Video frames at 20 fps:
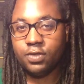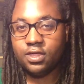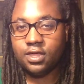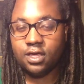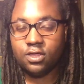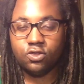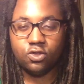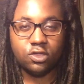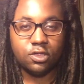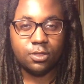
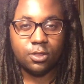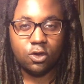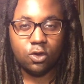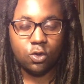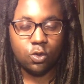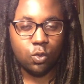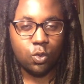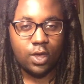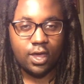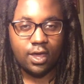dangerous in their
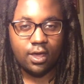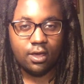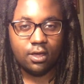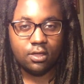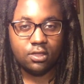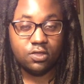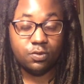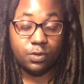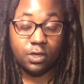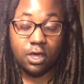own way,
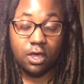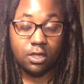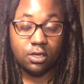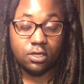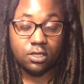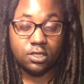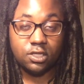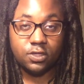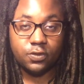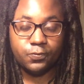to be
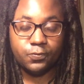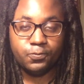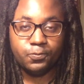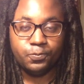honest.